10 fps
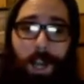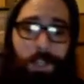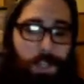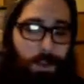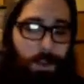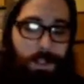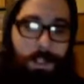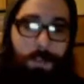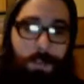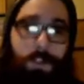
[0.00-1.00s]
She
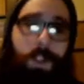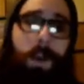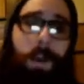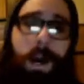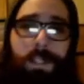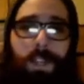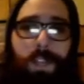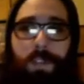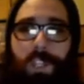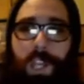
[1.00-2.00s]
was very positive
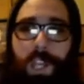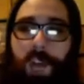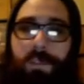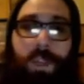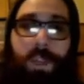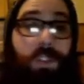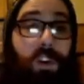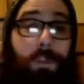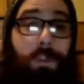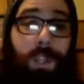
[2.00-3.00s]
and she helped me and
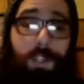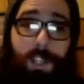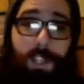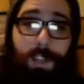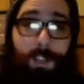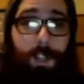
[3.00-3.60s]
told me that she,